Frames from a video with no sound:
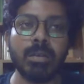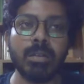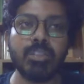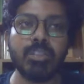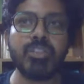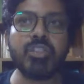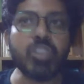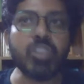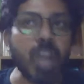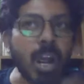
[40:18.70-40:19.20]

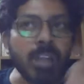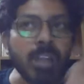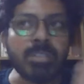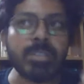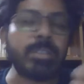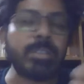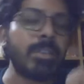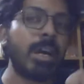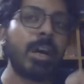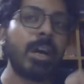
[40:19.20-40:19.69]
jarred
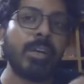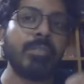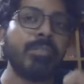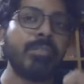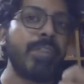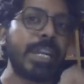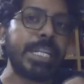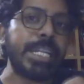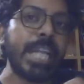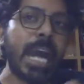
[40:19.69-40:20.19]
the
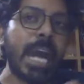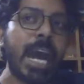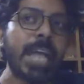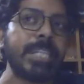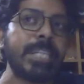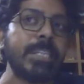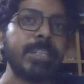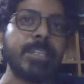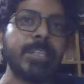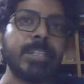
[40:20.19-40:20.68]
very
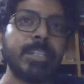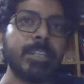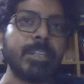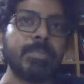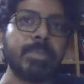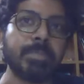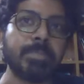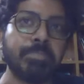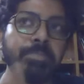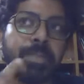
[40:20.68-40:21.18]
identity of
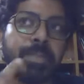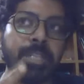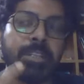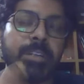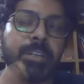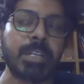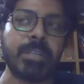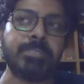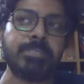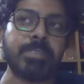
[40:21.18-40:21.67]
a
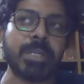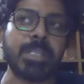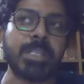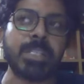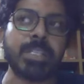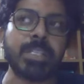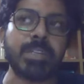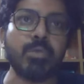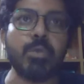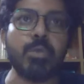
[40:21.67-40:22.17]
particular
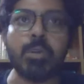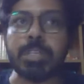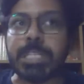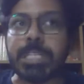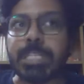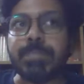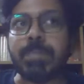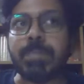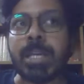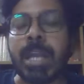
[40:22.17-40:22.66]
person. What
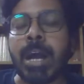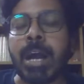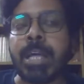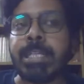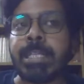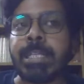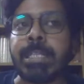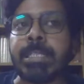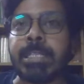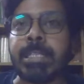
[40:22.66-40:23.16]
is my
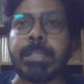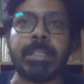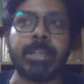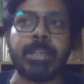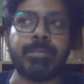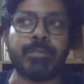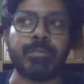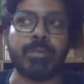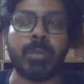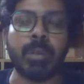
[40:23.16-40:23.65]
identity
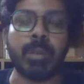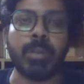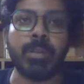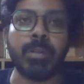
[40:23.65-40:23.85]
after all?